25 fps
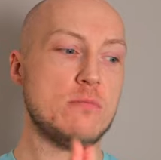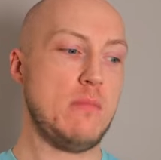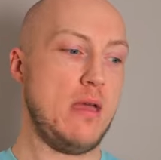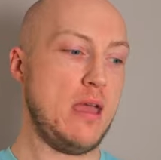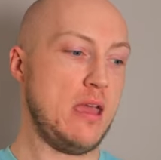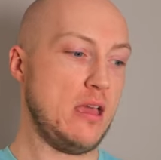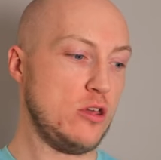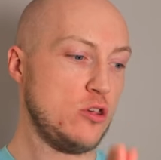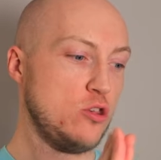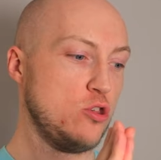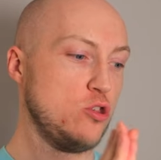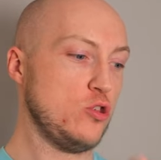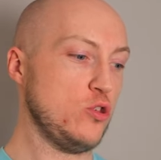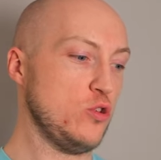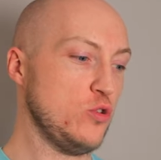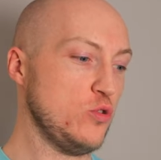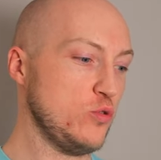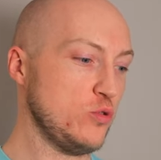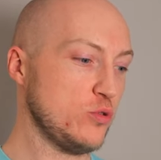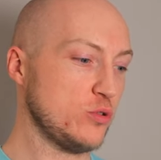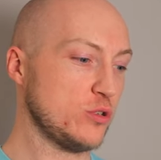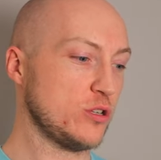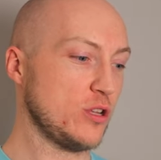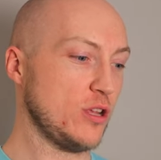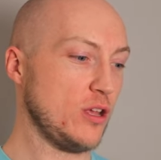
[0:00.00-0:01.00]
make
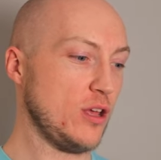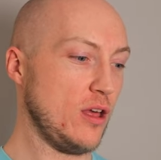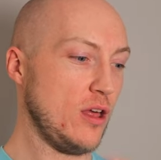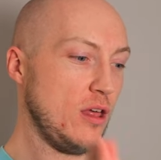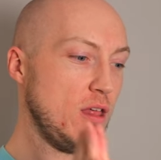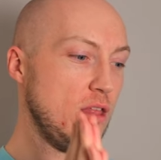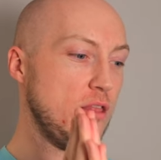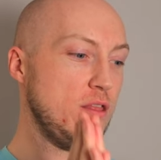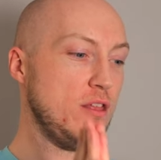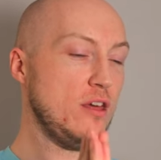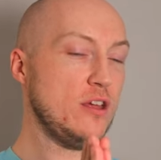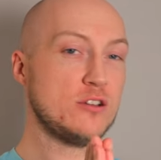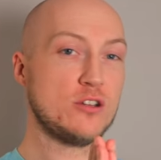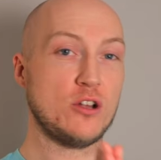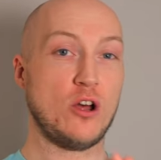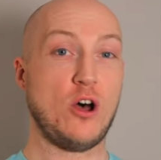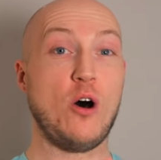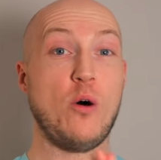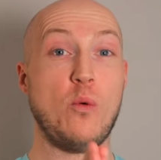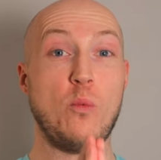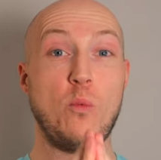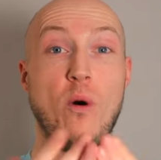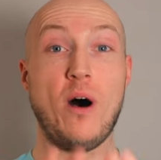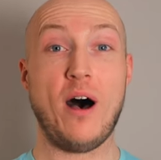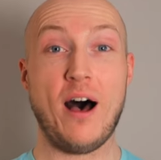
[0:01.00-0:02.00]
shoes that
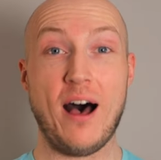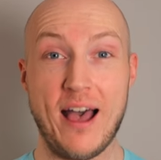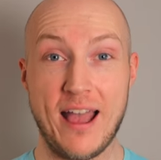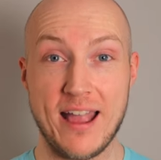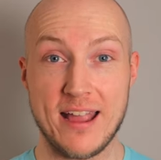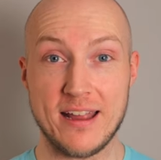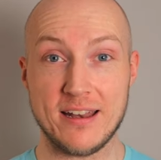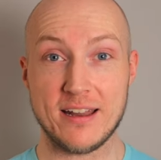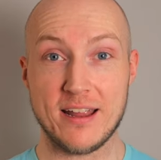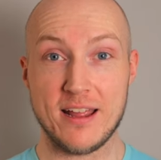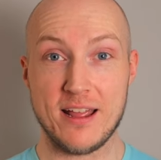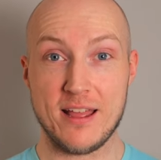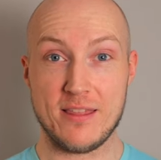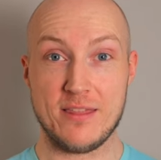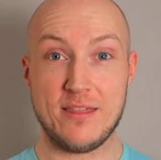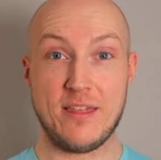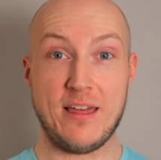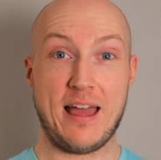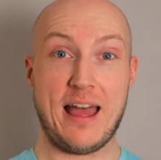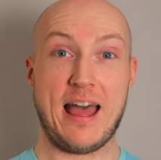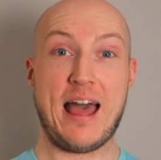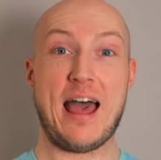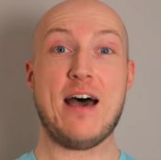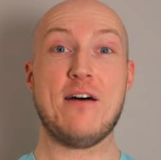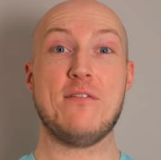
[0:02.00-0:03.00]
are wide, that
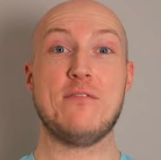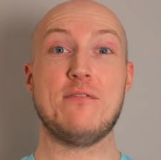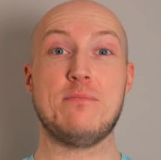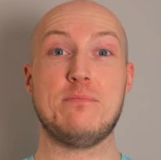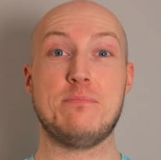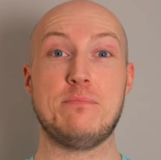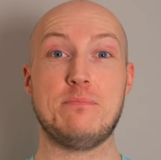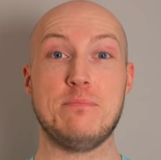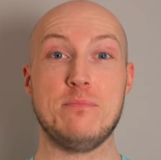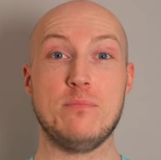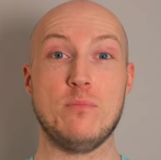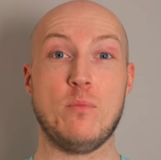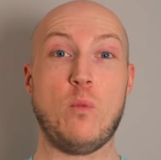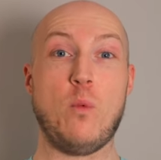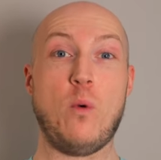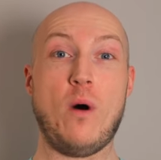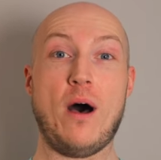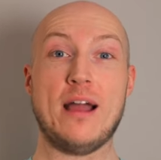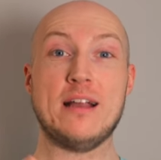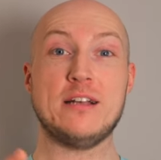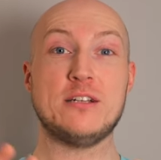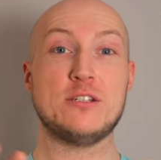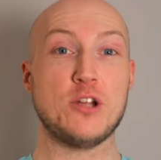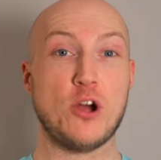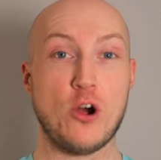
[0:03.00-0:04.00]
have
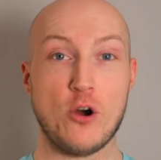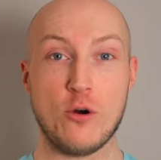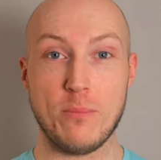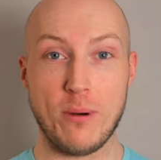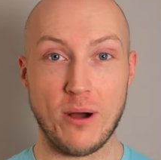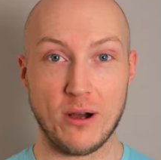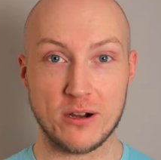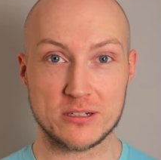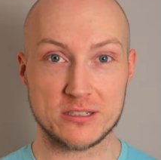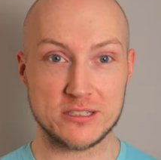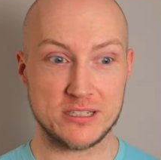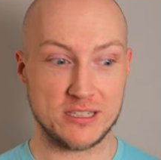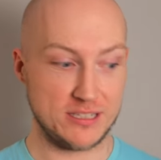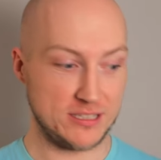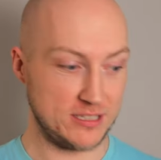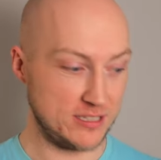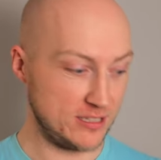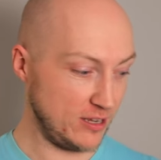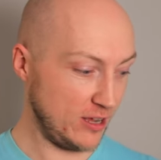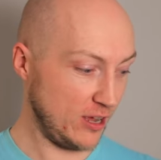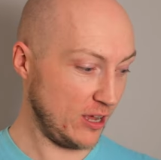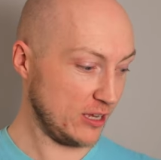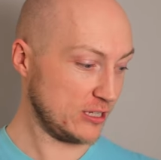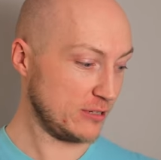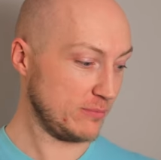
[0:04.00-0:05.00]
wide toe boxes
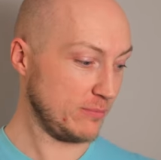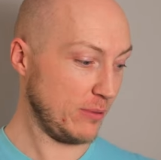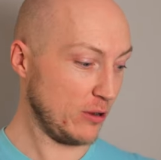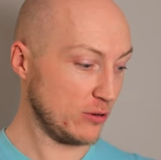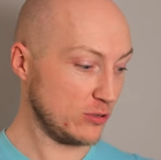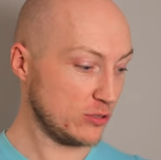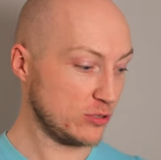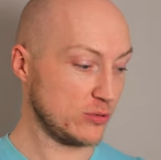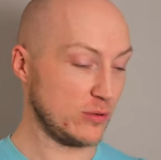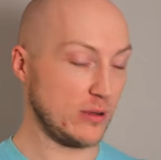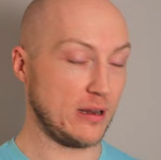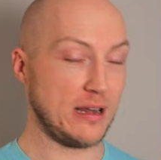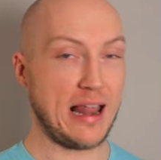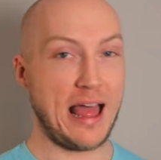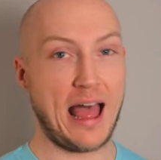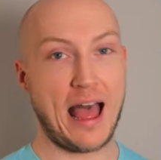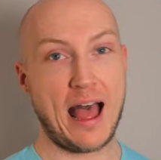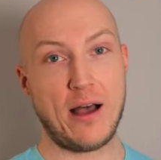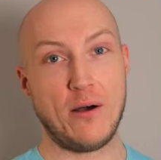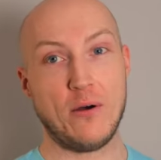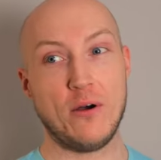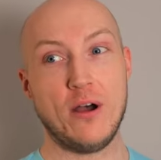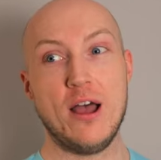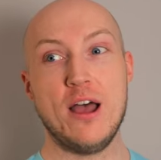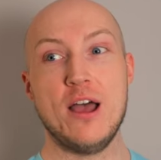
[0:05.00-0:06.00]
that are supposed to
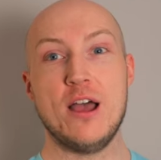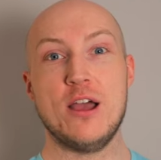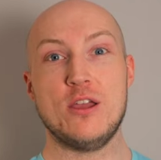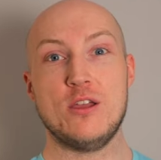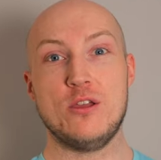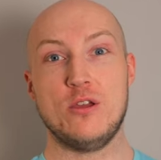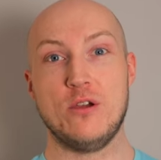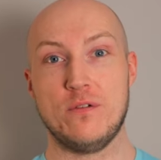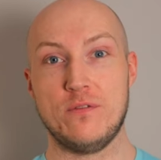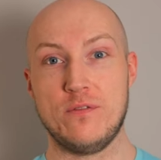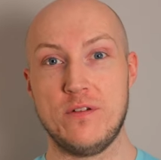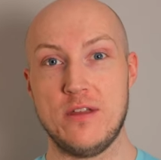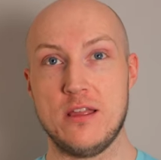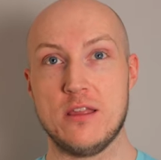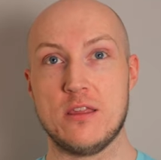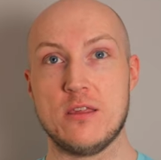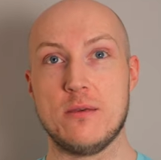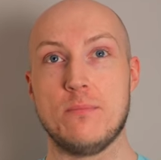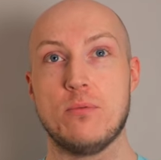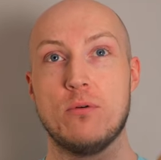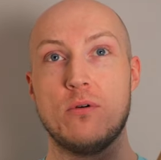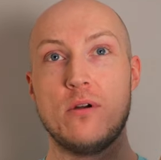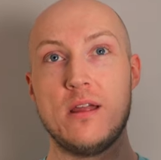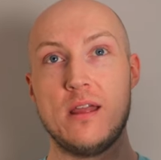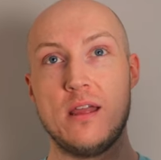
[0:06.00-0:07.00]
allow your feet to
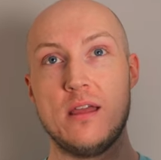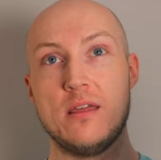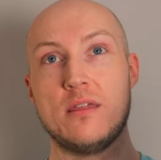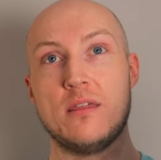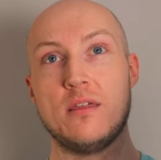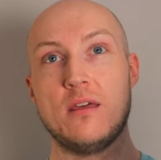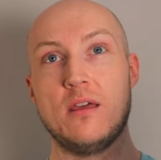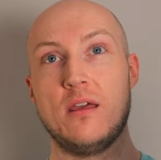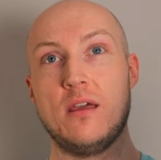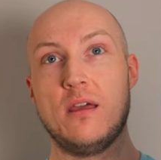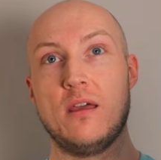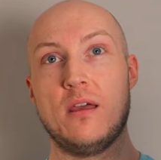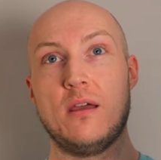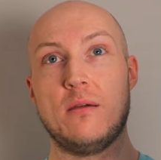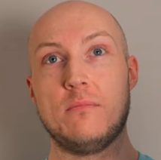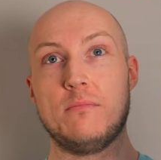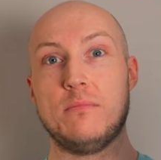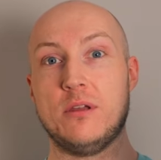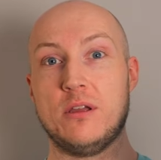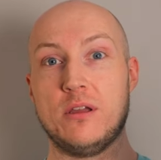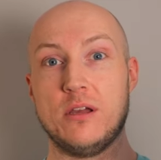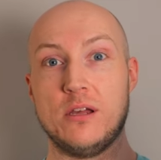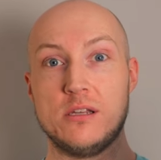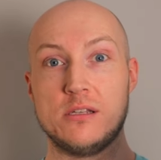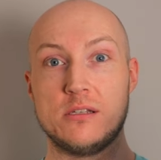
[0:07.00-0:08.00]
breathe
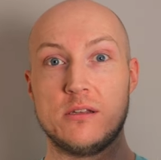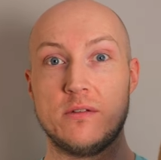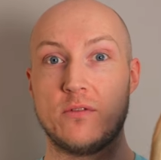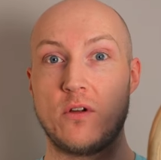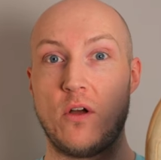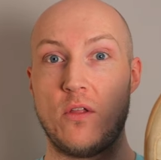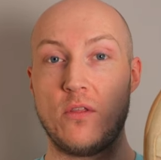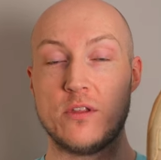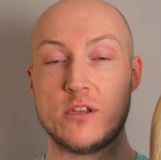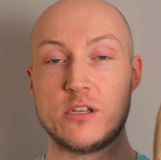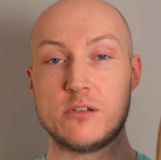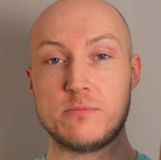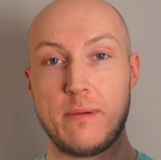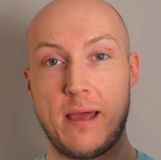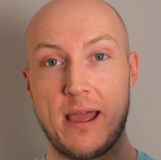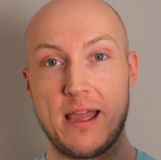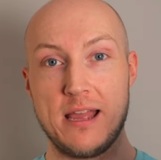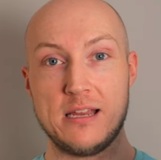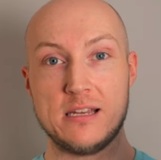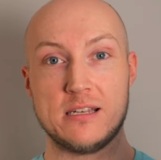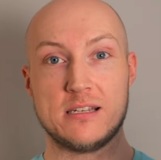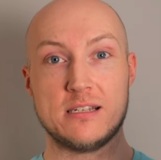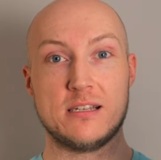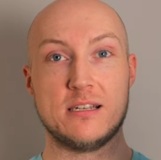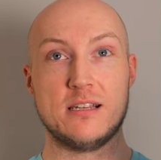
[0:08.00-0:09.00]
because they've got the
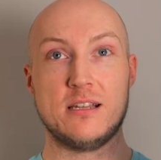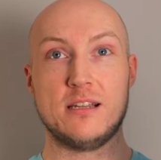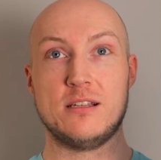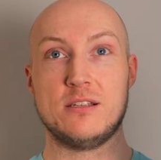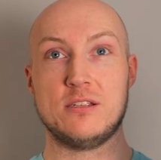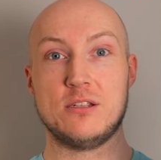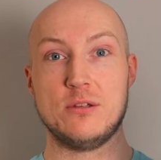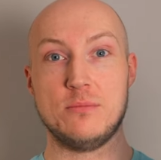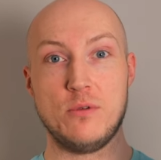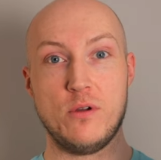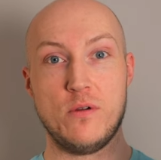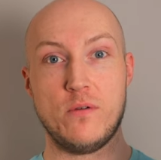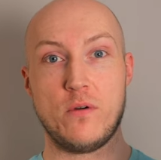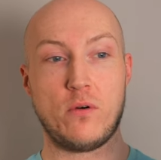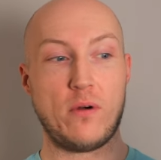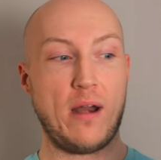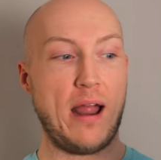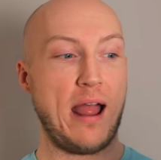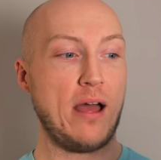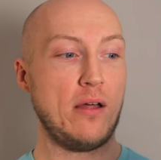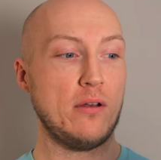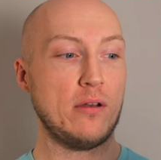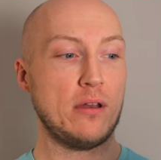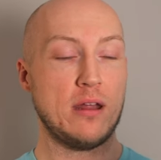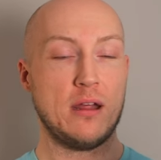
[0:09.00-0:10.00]
space to move
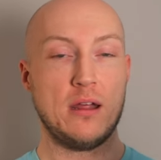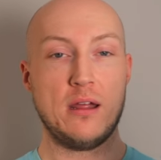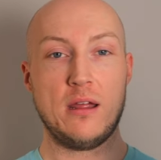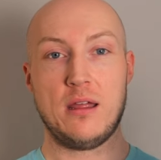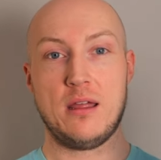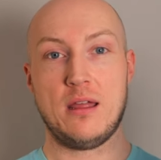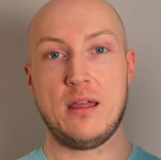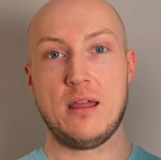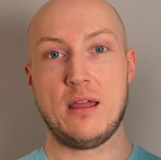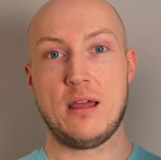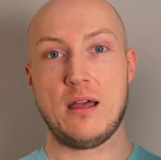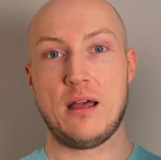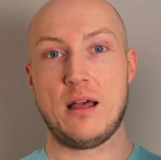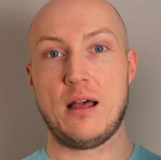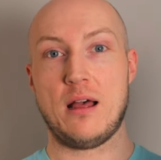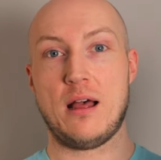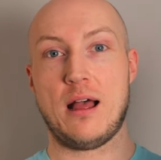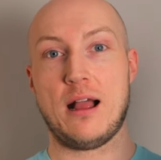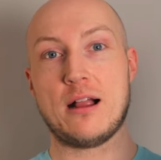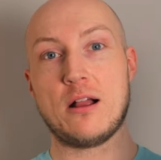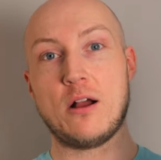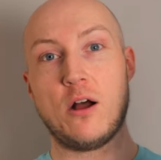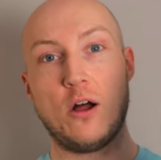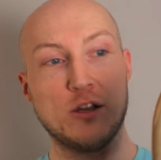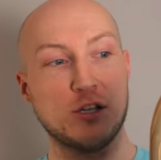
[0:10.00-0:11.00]
around, I
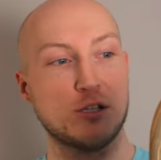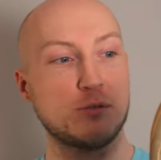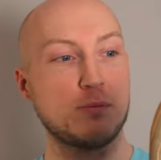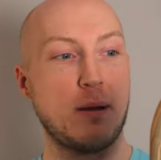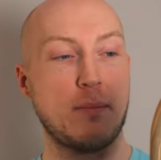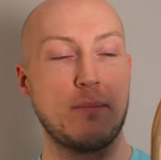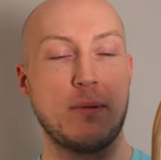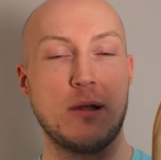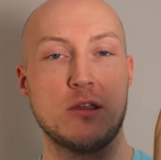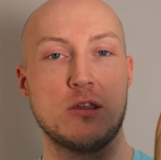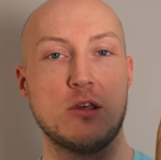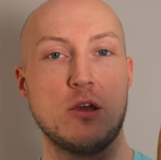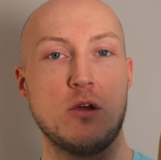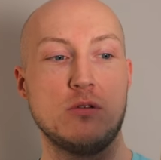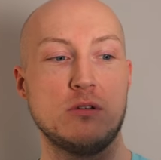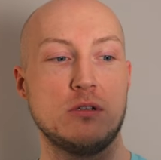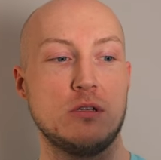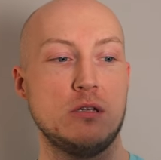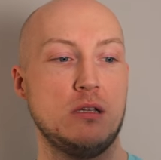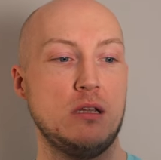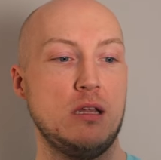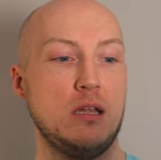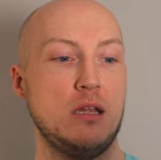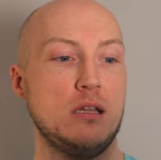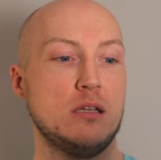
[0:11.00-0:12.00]
can't spread my toes
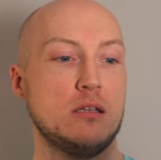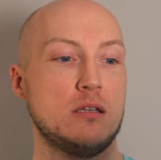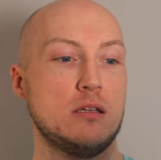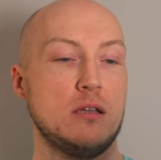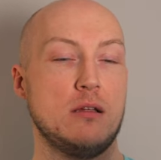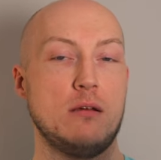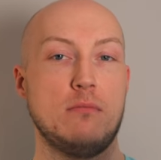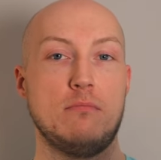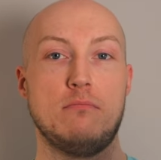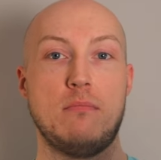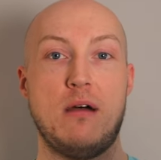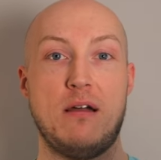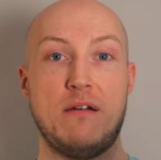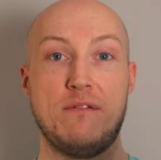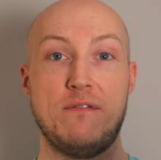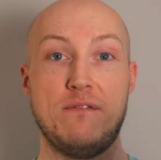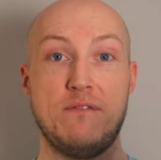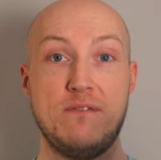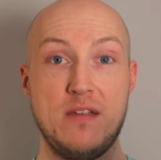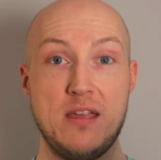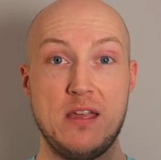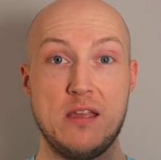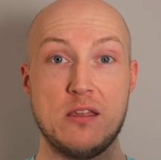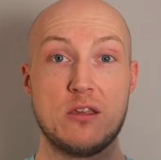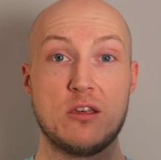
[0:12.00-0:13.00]
in these. My
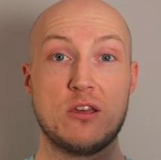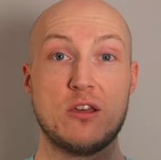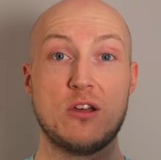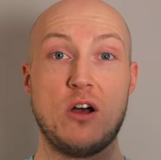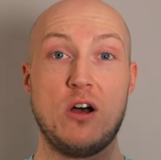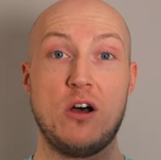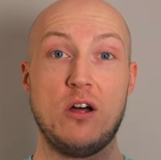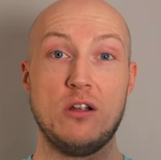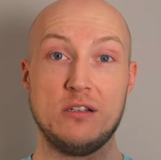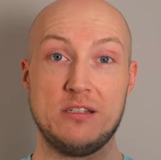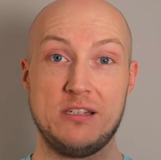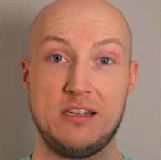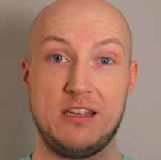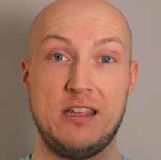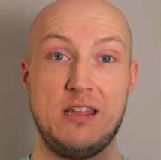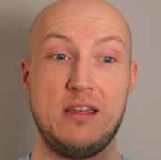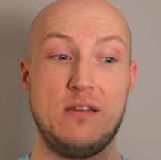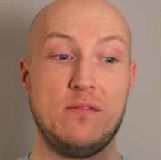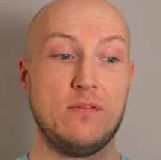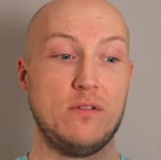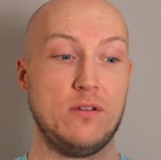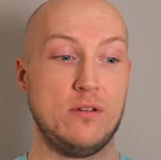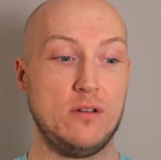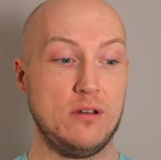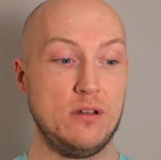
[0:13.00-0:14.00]
feet can't
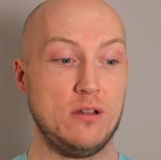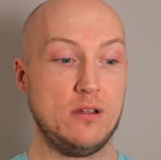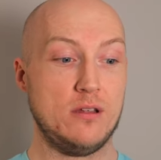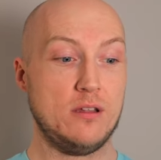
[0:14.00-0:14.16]
even